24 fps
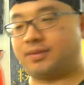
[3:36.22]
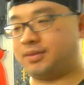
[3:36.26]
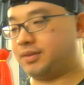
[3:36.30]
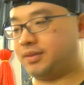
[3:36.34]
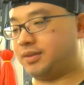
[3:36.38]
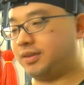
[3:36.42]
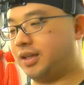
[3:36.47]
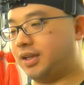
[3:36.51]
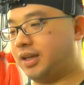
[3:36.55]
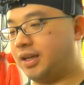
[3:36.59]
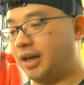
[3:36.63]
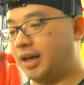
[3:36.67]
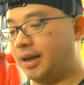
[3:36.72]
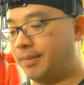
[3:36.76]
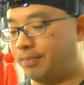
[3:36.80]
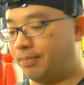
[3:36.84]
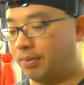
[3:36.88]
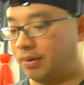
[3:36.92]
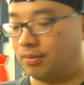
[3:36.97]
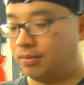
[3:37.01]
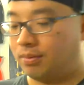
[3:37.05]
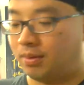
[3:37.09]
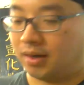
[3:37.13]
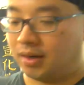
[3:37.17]

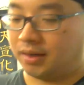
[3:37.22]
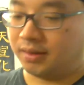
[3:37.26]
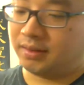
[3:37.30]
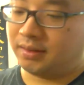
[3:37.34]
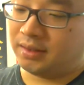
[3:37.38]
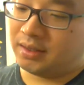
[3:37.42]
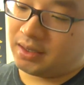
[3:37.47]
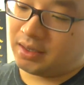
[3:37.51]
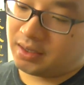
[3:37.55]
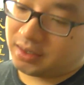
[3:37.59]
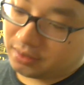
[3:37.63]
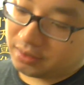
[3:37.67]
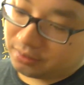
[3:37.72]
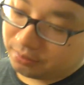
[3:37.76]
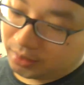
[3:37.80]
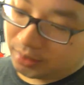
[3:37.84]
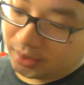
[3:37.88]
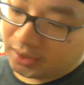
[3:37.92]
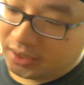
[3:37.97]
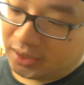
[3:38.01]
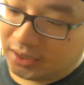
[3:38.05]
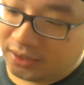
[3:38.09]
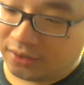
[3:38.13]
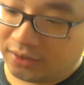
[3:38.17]
T8.1,
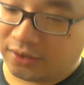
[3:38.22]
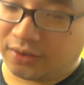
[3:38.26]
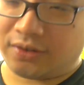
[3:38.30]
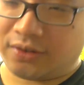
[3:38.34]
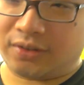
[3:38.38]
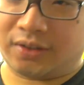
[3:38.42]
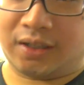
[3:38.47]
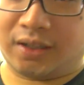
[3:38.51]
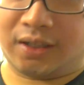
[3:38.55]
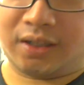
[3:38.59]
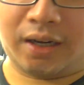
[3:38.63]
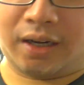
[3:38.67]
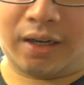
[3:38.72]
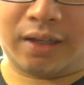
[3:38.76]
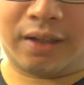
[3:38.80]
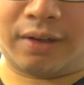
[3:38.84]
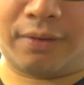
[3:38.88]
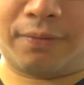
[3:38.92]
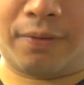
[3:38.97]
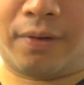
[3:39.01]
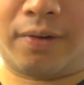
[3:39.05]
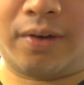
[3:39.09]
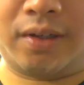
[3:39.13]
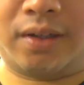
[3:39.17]
right here you see it's
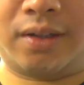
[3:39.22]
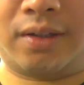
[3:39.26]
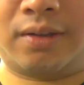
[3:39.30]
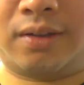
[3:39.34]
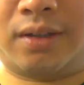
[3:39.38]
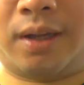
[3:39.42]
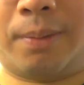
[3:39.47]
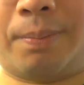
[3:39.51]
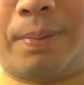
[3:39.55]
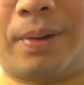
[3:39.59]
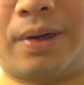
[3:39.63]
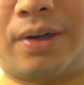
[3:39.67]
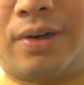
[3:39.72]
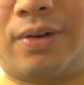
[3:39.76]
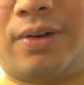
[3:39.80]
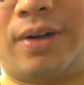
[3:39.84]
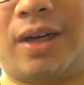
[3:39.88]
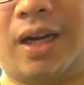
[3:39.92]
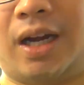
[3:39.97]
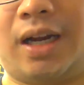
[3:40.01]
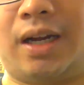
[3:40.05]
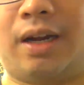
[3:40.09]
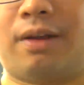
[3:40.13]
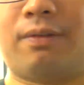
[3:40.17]
a very typical
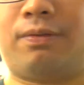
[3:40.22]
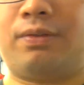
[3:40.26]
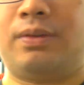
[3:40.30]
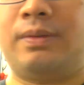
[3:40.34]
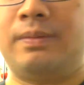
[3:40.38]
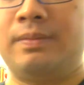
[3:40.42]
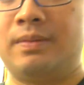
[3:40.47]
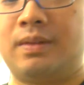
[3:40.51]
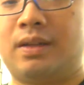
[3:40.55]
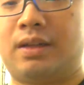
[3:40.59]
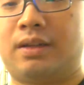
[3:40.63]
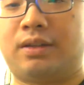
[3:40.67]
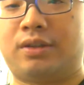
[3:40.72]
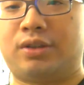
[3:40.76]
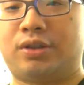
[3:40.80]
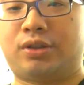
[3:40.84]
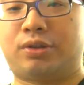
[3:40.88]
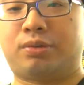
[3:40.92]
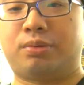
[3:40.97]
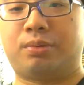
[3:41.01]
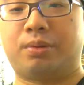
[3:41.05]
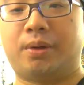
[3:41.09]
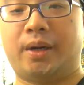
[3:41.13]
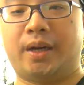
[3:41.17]
kind of
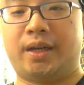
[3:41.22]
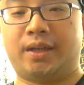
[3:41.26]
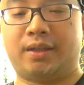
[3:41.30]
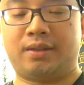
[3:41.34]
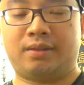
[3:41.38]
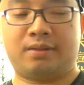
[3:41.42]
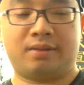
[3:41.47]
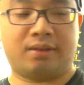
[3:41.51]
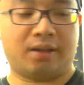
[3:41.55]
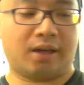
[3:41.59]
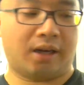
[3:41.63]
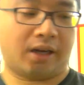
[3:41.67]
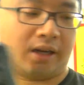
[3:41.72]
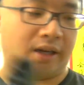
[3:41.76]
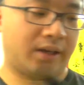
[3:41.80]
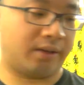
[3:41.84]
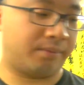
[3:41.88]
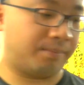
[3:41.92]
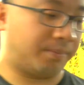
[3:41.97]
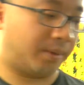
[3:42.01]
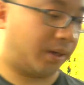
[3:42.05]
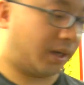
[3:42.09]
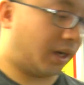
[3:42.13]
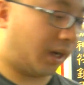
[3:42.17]
screwing
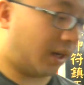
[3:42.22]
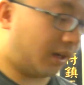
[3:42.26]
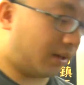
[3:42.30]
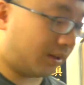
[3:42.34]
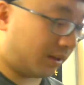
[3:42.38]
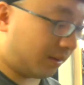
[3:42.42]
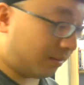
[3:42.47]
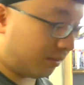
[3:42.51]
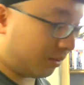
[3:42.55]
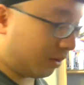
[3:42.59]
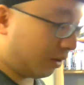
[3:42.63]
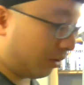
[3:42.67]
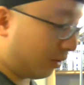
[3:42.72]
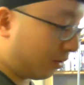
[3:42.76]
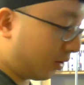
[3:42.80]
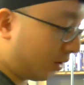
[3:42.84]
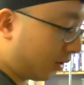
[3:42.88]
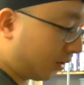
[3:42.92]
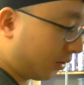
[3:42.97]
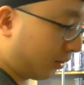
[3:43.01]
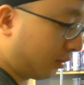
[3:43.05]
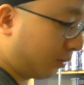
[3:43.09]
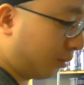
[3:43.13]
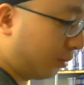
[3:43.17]
mechanism. So you
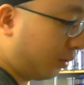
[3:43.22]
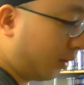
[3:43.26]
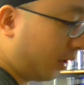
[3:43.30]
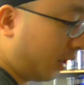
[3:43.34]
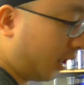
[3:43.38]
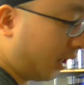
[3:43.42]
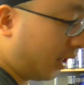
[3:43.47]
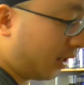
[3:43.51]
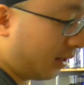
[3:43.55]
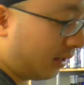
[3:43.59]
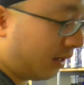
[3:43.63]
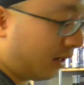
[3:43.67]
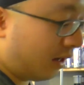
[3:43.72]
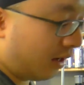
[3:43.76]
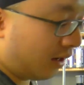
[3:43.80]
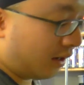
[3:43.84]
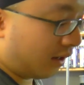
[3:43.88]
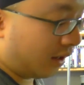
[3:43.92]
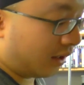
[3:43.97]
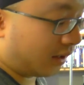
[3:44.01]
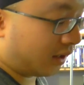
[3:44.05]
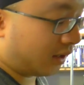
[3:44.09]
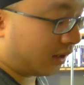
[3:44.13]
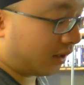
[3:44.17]
just screw it in.
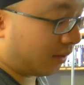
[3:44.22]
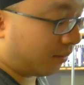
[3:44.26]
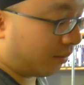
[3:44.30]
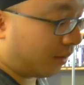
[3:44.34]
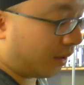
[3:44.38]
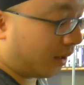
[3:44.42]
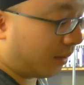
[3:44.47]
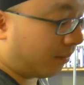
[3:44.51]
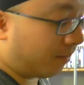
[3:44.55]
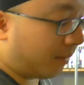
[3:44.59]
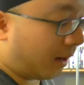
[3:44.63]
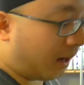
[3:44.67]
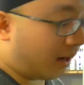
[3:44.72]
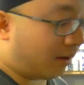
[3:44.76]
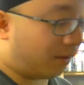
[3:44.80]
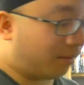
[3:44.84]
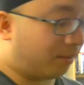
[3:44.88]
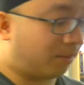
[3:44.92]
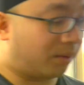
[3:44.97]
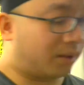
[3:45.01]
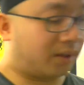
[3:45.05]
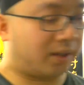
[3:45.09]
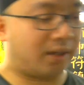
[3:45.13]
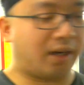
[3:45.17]
It doesn't really
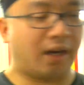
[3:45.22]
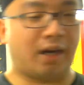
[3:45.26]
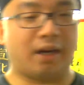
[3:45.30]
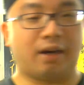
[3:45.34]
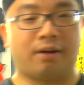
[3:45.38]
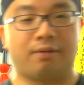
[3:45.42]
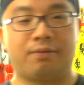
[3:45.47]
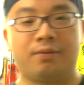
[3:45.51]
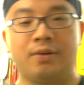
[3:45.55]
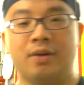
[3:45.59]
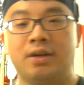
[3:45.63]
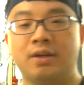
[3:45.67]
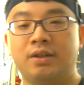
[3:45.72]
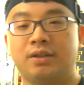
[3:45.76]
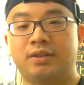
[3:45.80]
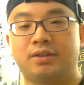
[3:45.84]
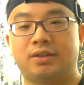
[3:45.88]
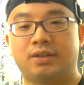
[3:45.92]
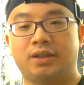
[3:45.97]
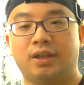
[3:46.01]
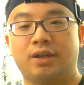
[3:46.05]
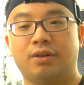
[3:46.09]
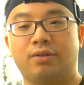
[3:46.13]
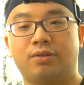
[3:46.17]
matter what kind of
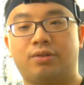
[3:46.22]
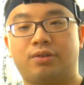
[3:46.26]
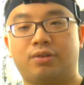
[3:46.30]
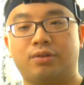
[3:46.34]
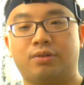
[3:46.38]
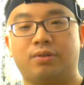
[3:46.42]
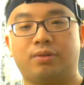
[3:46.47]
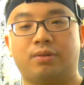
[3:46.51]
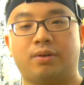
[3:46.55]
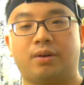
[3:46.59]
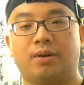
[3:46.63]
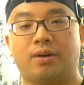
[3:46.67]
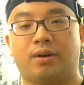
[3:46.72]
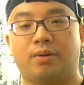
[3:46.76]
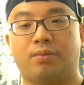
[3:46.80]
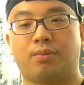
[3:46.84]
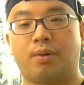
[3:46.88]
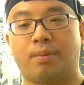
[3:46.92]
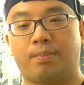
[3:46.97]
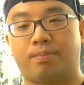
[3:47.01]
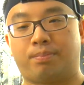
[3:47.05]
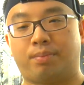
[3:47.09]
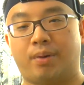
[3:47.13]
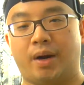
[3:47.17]
CO2 or
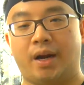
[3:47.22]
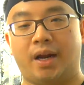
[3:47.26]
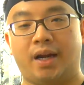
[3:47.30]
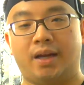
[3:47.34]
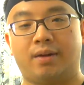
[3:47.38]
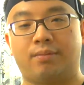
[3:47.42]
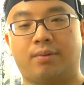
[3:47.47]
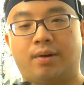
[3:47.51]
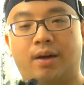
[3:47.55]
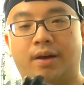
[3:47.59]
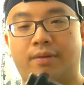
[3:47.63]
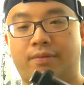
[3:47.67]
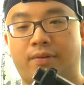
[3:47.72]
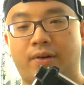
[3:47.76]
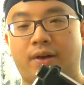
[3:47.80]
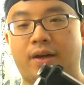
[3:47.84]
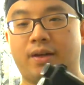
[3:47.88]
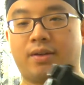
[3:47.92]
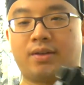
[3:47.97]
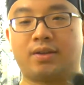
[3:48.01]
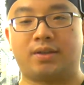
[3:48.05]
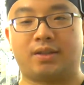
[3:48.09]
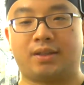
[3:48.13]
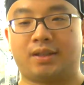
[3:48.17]
what brand, whatever,
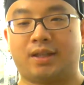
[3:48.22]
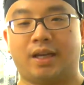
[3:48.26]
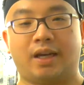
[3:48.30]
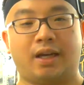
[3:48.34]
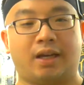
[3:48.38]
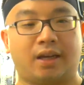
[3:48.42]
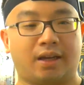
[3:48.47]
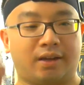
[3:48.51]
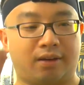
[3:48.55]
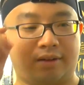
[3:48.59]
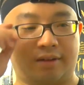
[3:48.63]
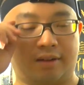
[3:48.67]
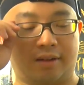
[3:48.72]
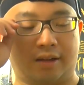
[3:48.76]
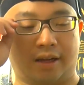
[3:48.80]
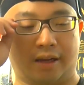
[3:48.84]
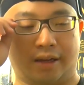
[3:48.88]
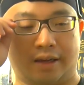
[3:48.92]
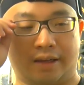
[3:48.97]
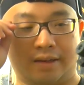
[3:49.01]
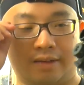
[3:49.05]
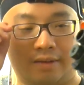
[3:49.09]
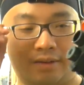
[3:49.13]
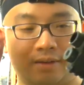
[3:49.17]
it just take it
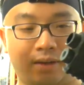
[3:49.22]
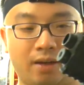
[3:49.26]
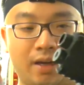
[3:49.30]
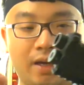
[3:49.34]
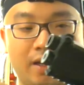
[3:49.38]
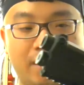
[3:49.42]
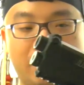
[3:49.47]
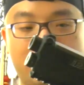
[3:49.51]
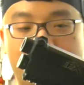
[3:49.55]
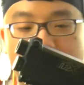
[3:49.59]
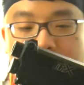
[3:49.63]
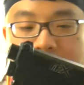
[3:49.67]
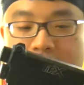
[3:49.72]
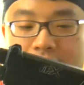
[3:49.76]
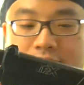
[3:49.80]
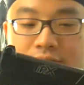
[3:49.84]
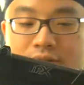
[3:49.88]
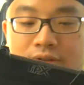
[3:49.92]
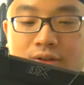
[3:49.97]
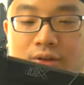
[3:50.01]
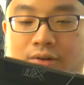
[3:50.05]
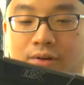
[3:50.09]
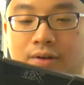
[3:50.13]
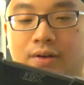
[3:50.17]
like anything
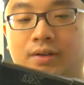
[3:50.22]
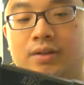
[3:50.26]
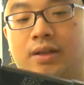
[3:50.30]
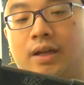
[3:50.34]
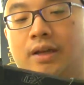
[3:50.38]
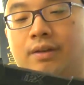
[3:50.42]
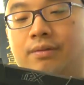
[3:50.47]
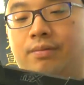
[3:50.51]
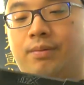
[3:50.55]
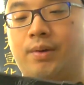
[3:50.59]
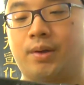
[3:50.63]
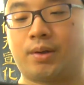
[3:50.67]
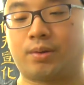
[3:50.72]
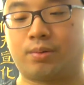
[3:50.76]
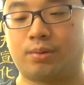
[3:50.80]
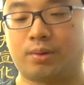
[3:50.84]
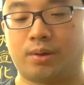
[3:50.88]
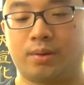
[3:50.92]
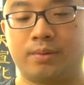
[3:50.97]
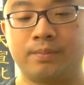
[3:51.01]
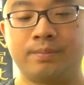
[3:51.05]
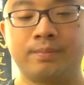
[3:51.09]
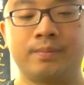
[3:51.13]
else. So that's really cool.